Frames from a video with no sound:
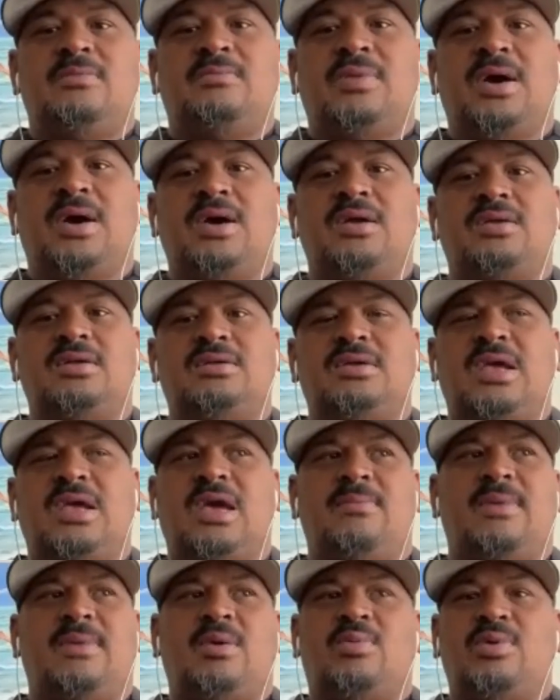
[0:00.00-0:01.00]
But
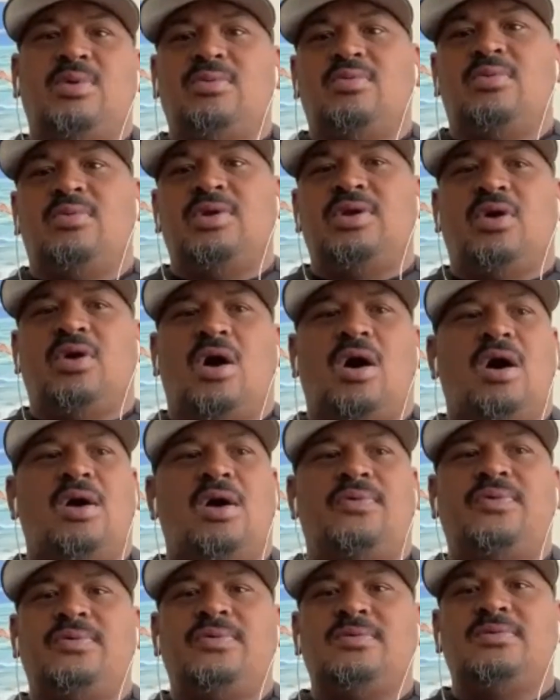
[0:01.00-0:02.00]
yeah, man, when you're
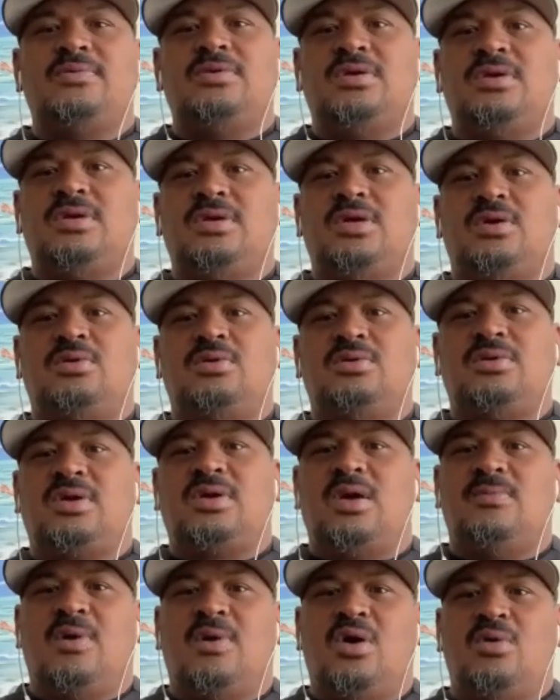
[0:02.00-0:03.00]
off, you
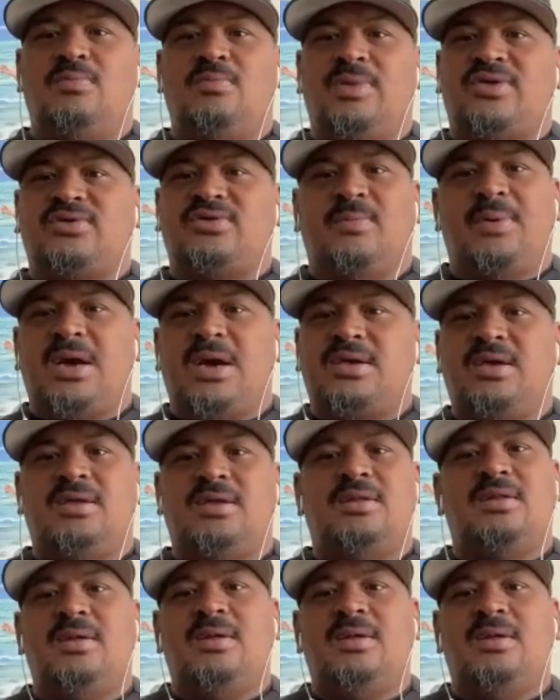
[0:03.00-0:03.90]
come home, mix a bucket.